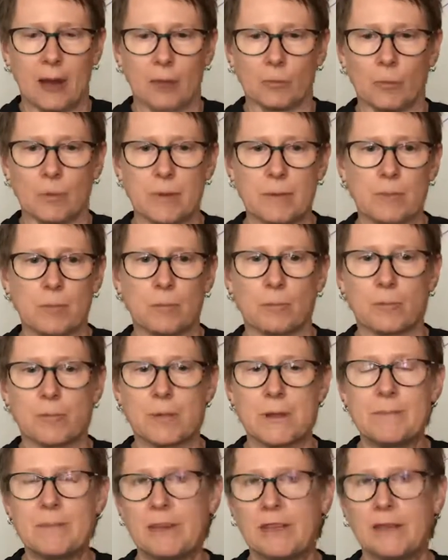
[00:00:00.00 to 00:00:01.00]
we
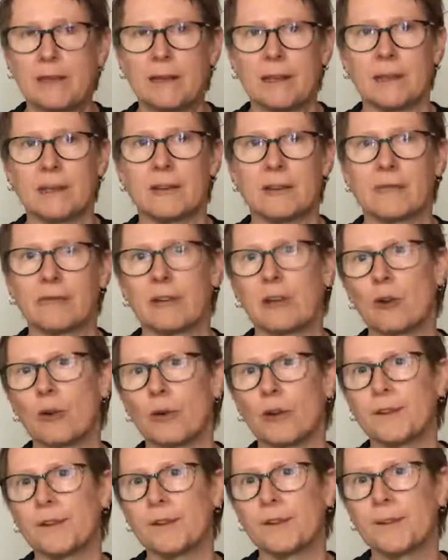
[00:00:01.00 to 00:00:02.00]
repeat in different
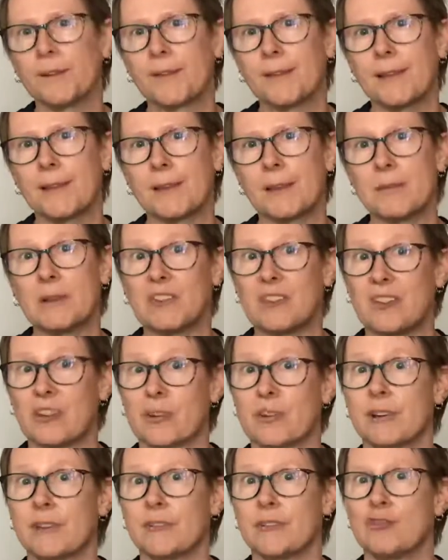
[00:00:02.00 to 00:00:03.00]
courses the
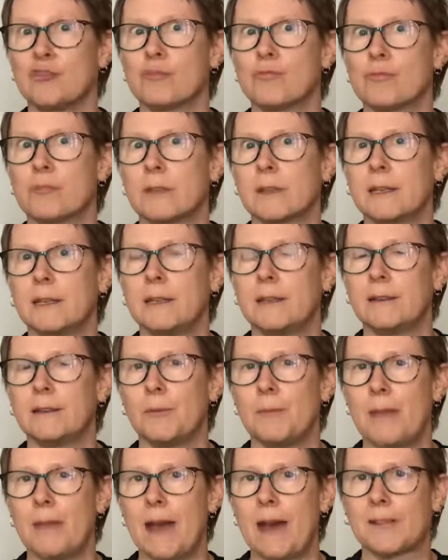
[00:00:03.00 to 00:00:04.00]
material that you really need to
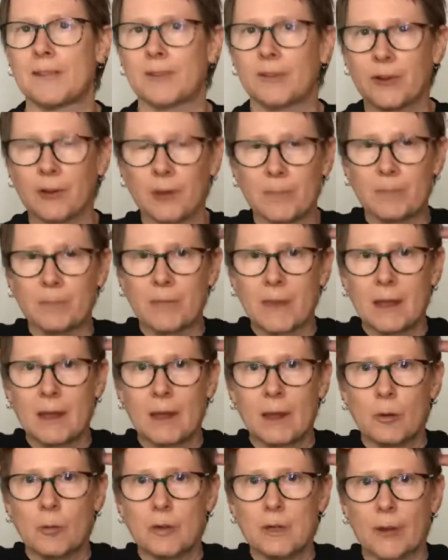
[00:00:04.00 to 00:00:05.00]
master
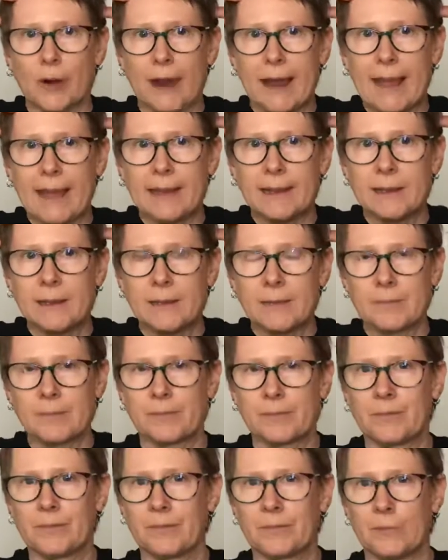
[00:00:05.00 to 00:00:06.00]
your head,
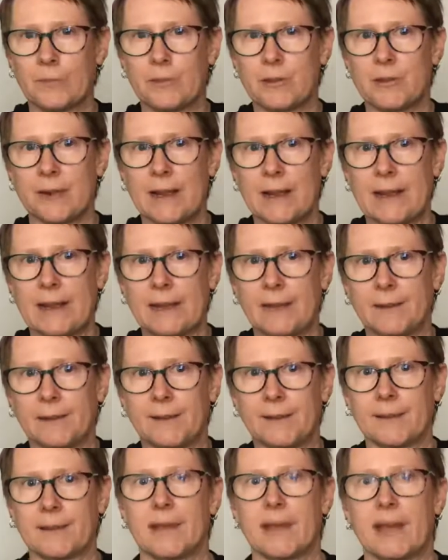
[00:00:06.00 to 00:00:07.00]
with your
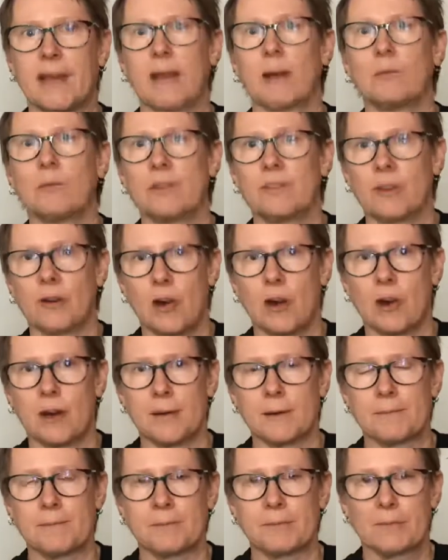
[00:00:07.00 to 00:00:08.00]
hands, and with your heart.
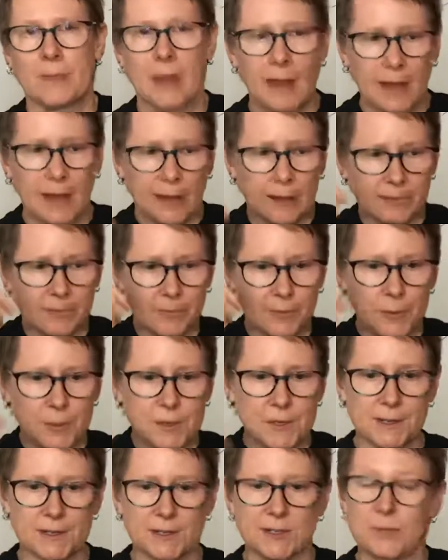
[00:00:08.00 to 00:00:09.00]
At
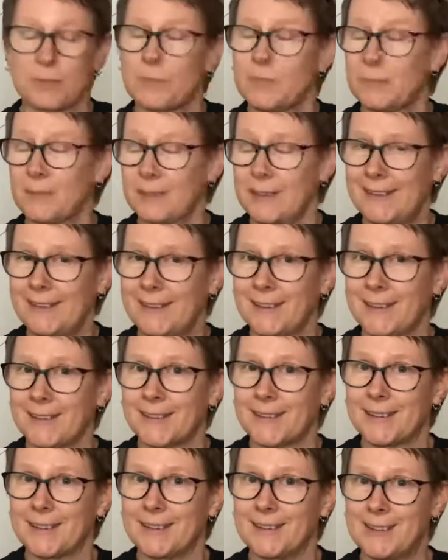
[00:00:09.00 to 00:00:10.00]
first, it's
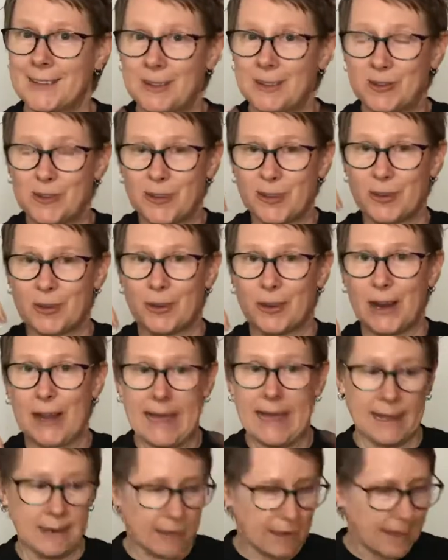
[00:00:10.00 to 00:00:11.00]
easiest to teach your head.